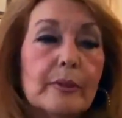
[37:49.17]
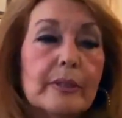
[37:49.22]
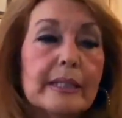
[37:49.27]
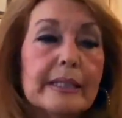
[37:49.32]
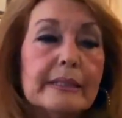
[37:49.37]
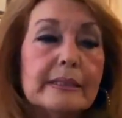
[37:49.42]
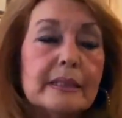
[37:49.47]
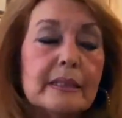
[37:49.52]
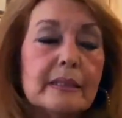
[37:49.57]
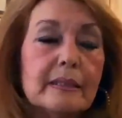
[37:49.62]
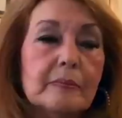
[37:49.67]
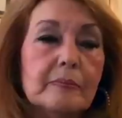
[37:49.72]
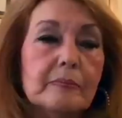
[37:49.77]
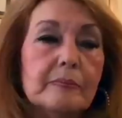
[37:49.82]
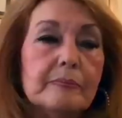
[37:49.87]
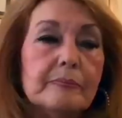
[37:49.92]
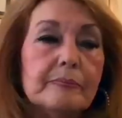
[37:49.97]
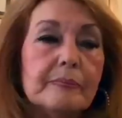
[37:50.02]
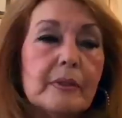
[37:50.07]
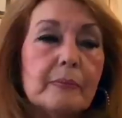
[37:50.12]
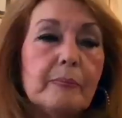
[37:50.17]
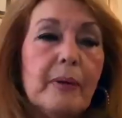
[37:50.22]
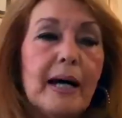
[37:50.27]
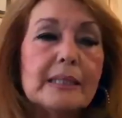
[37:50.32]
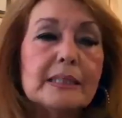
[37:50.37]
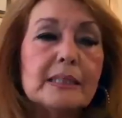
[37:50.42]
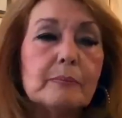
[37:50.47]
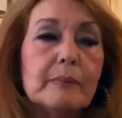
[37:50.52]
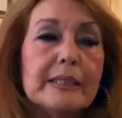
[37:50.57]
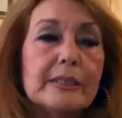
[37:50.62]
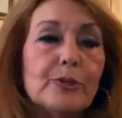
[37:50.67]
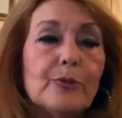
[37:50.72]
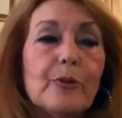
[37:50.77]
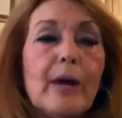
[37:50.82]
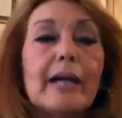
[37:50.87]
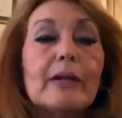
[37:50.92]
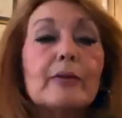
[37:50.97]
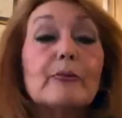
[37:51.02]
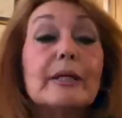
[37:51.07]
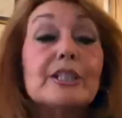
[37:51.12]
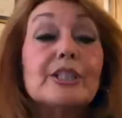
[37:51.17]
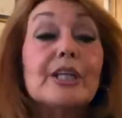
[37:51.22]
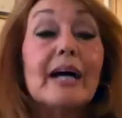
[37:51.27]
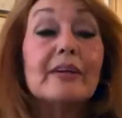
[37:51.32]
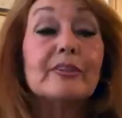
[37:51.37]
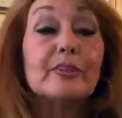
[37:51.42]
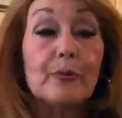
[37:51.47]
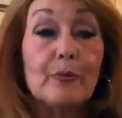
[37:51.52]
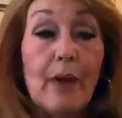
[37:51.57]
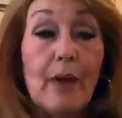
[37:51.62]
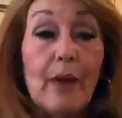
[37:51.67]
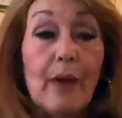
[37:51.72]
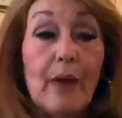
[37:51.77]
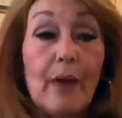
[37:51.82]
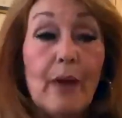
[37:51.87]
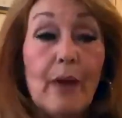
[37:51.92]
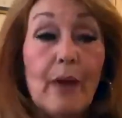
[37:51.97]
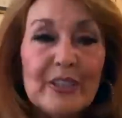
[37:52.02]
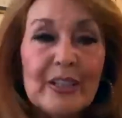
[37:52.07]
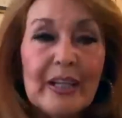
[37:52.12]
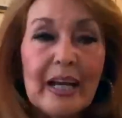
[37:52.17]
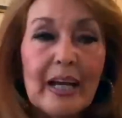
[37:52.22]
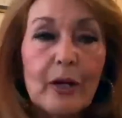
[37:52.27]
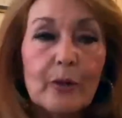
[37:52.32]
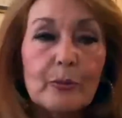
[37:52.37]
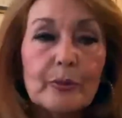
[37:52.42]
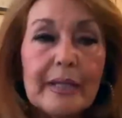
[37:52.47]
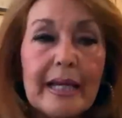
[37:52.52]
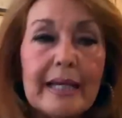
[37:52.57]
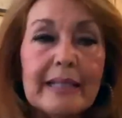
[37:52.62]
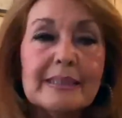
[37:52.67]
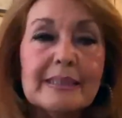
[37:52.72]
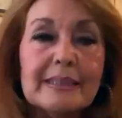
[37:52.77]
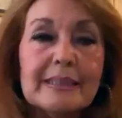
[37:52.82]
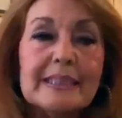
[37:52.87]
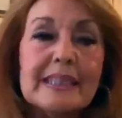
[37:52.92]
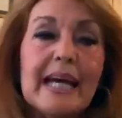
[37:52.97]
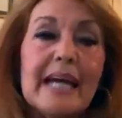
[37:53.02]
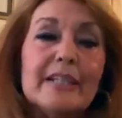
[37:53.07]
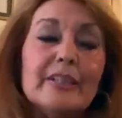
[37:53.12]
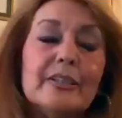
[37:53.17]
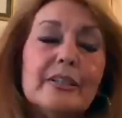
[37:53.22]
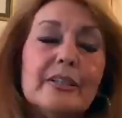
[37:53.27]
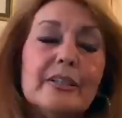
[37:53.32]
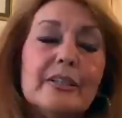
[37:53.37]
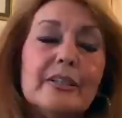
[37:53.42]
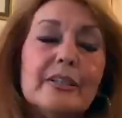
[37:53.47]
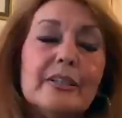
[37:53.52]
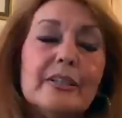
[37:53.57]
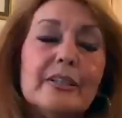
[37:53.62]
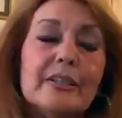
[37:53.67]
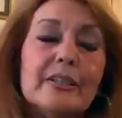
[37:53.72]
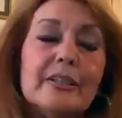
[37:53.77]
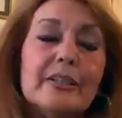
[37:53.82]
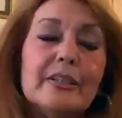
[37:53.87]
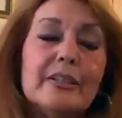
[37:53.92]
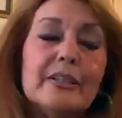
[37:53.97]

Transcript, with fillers: really to possibly try to reach out to Riley, you know, and say, you know,